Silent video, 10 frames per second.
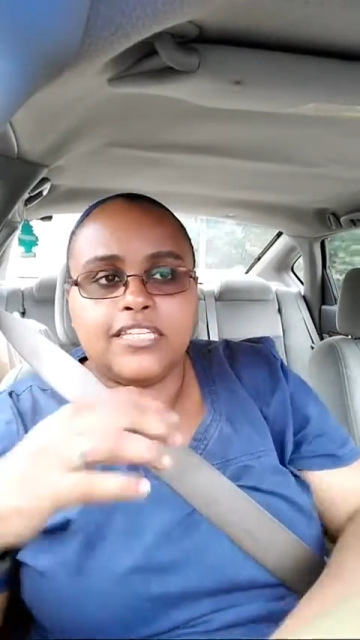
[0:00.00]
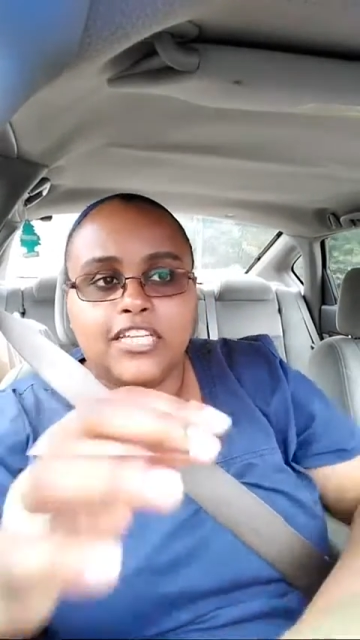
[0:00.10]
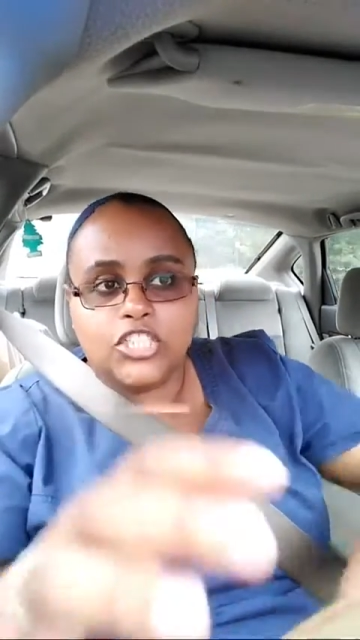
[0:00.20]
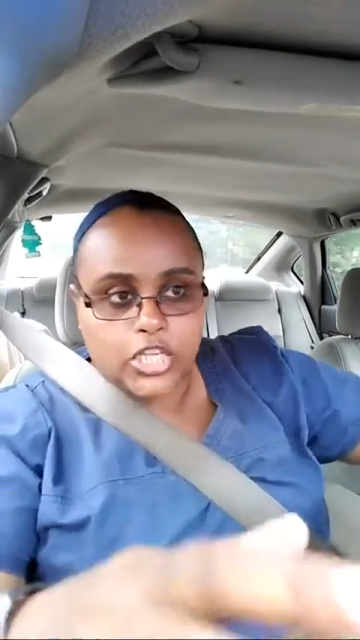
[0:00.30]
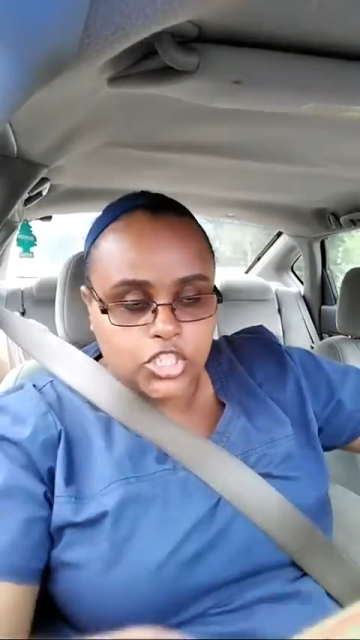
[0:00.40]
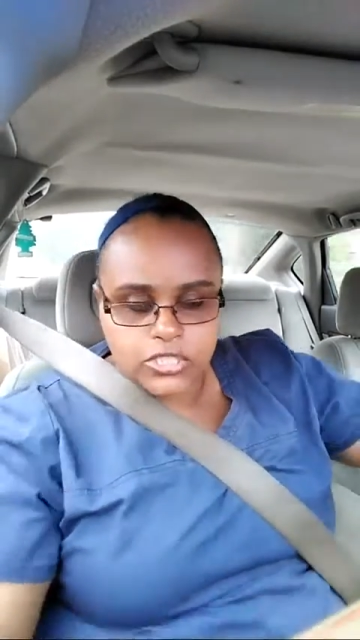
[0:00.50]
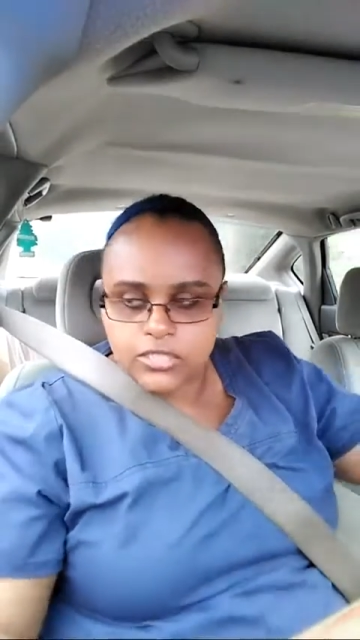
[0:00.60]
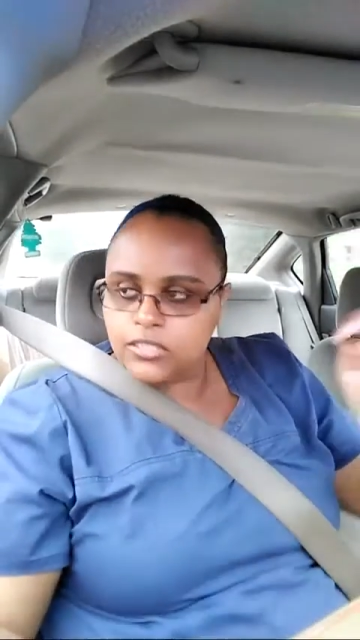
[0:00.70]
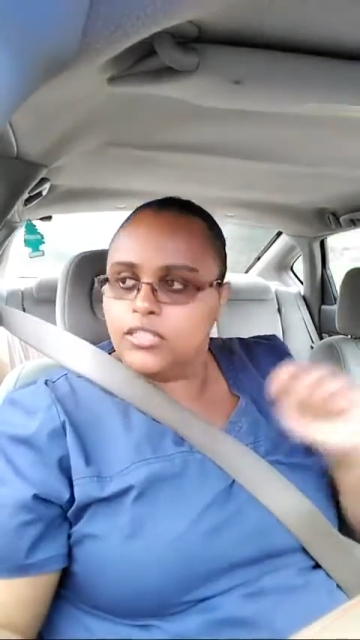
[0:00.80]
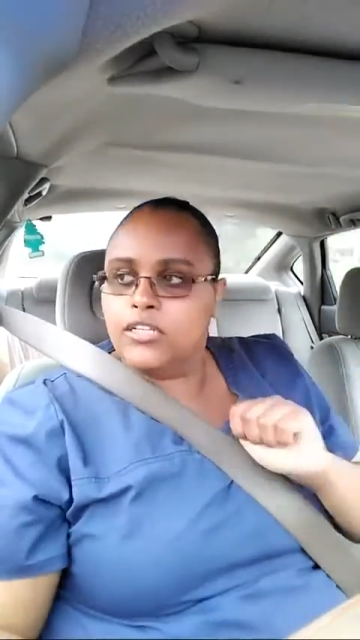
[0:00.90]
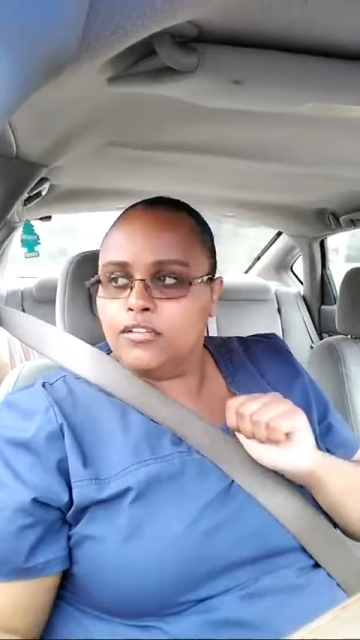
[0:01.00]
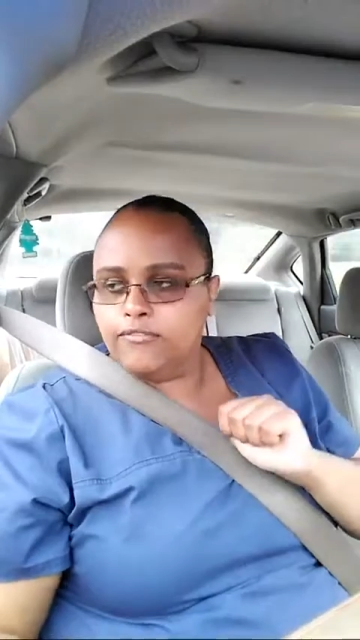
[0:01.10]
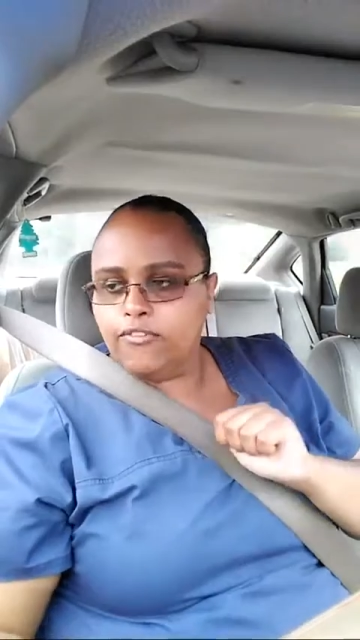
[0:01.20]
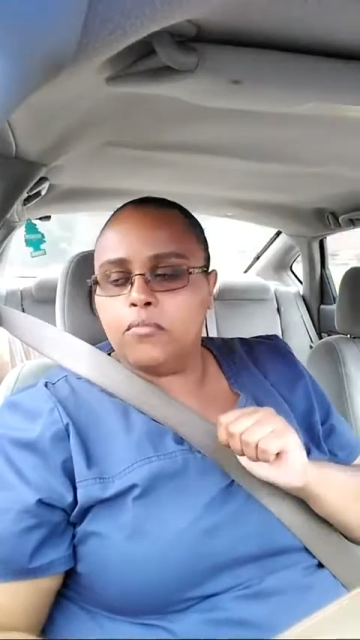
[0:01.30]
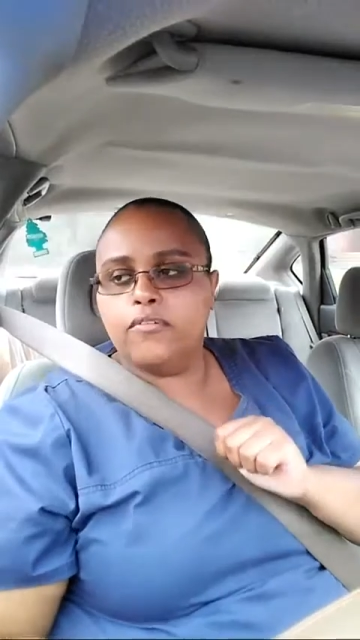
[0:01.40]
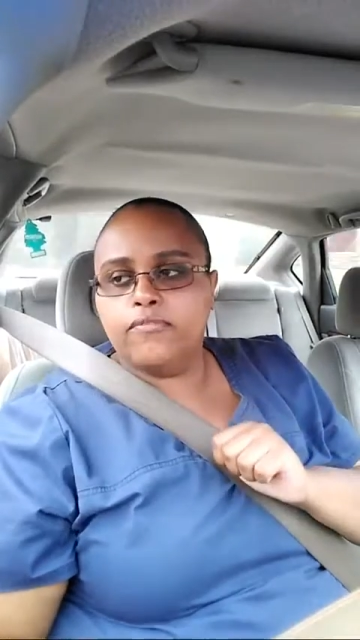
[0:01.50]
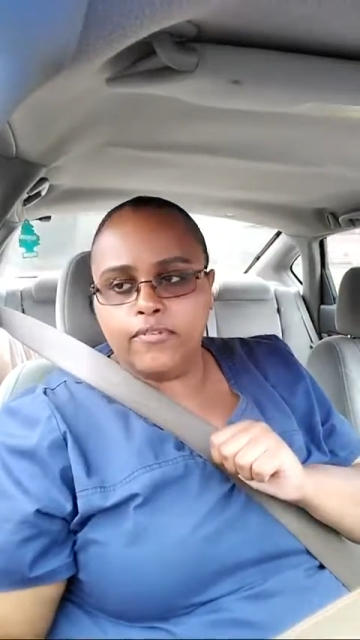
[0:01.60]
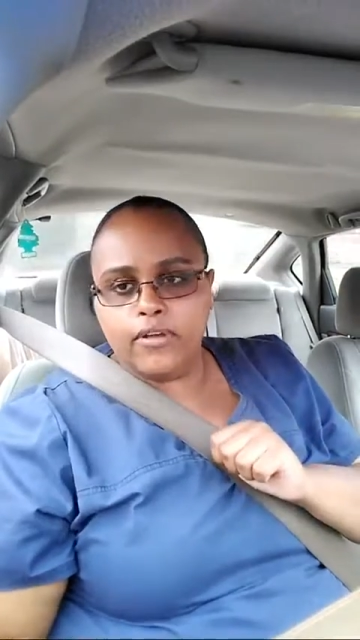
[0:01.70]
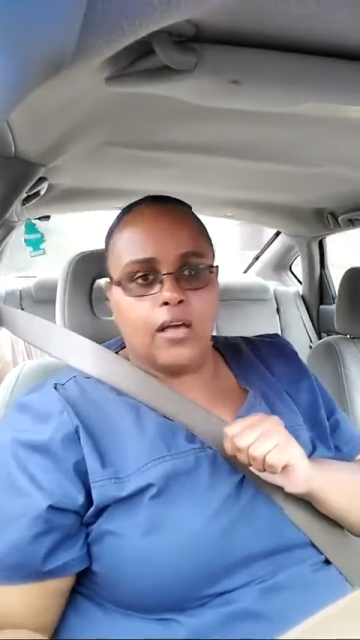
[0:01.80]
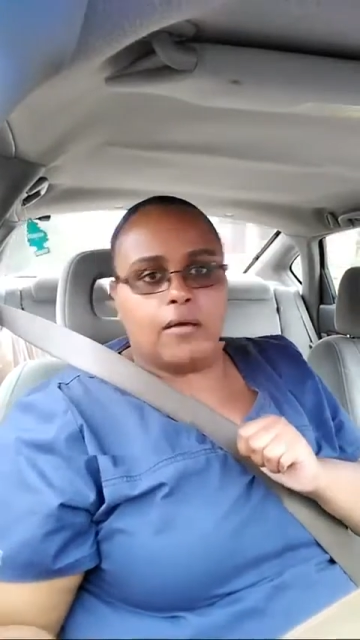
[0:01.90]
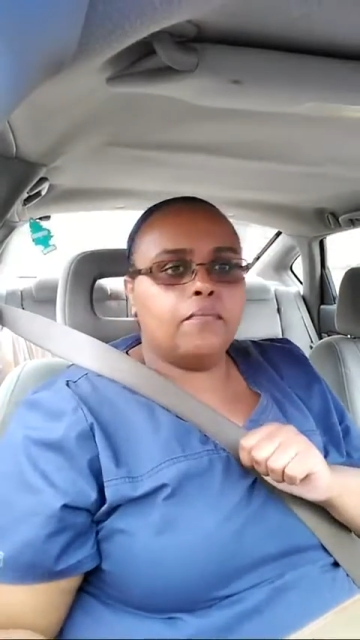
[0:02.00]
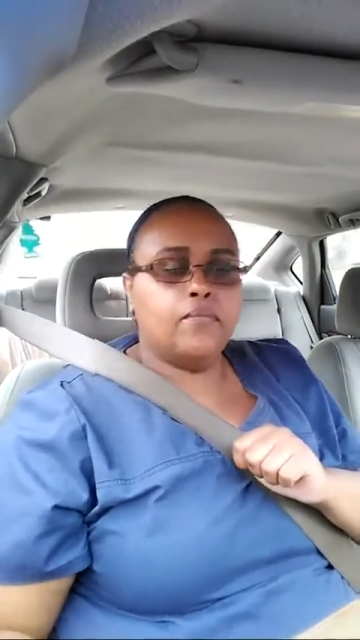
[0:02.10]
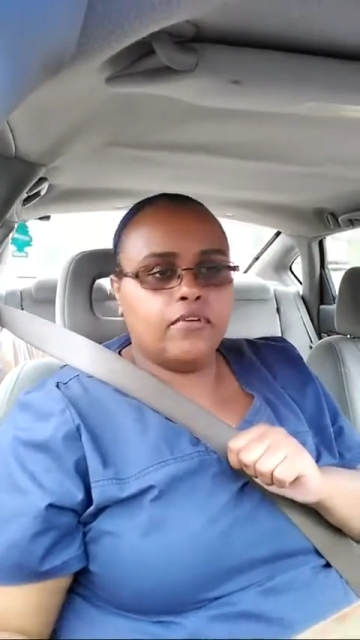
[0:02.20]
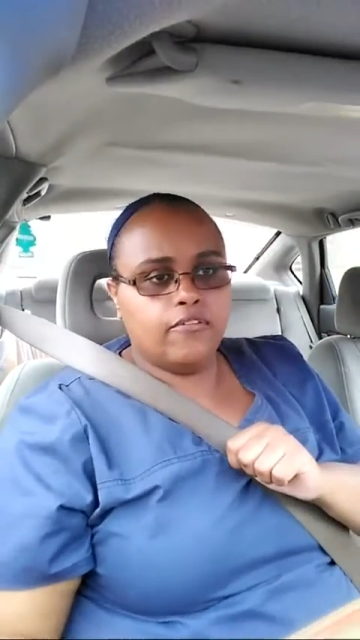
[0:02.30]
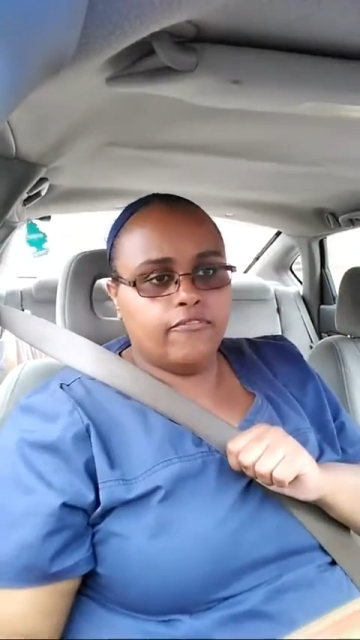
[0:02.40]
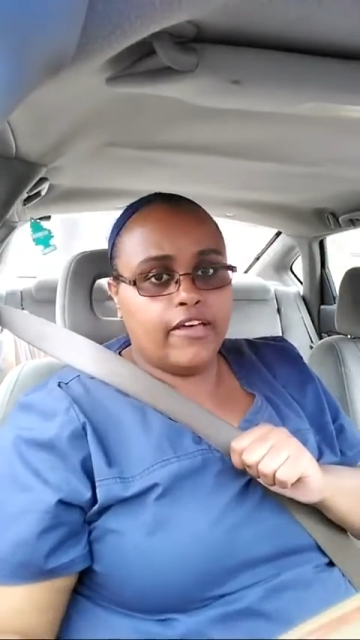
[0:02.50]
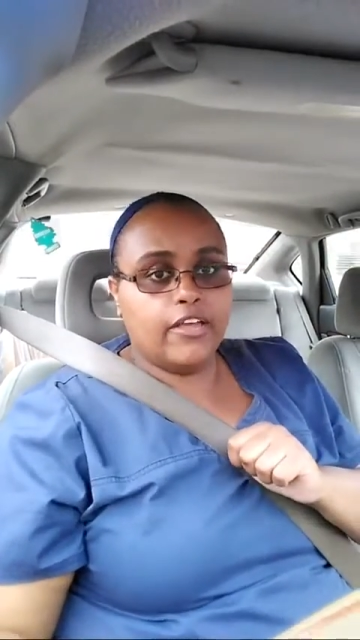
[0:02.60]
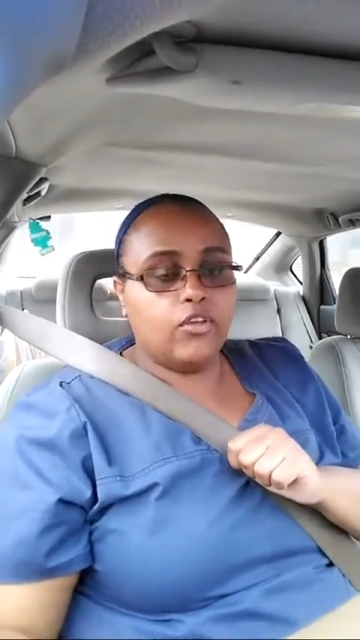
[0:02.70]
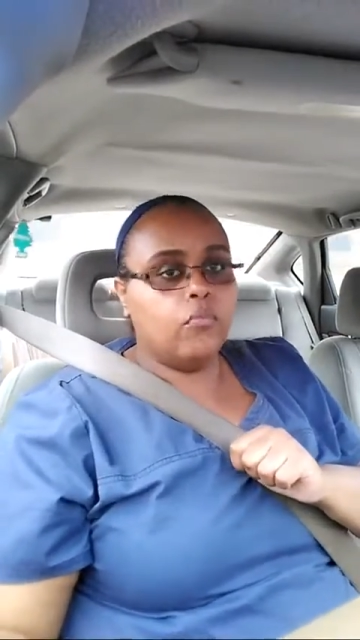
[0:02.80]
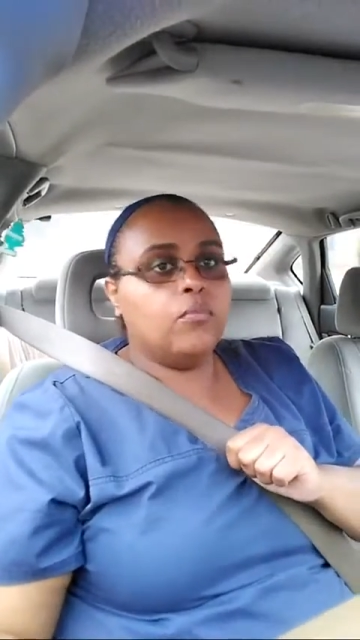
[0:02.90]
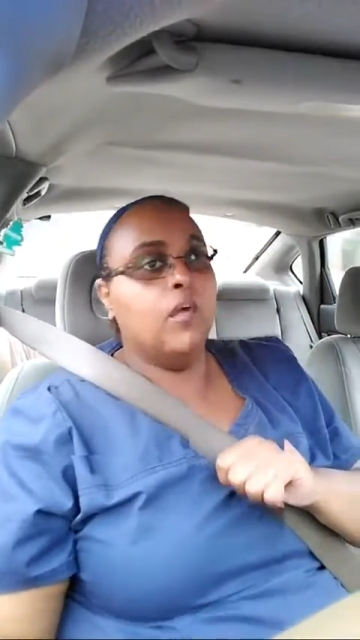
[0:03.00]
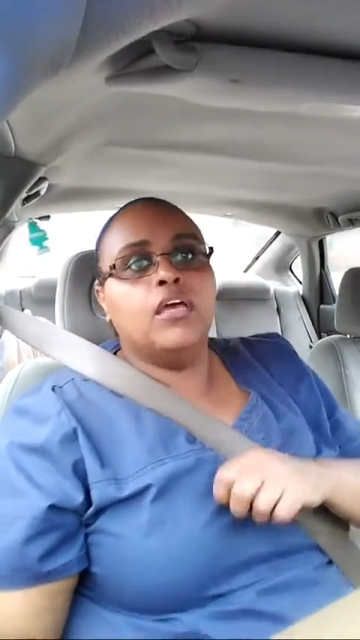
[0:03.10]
injection form of Valium.